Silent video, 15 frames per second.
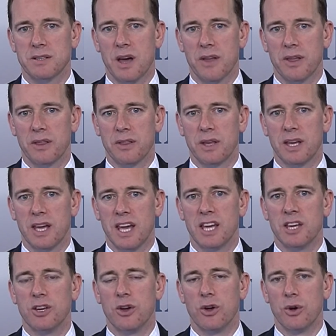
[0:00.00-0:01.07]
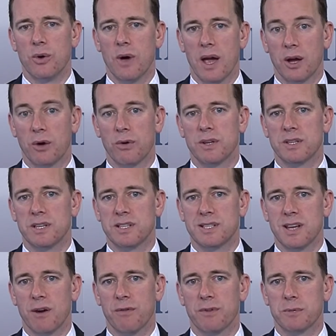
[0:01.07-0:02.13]
I think the EU and Greece
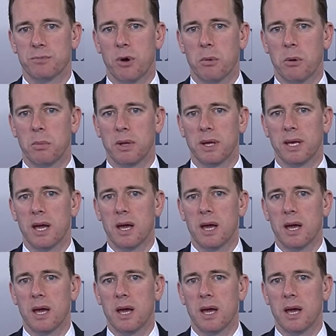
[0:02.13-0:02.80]
itself is probably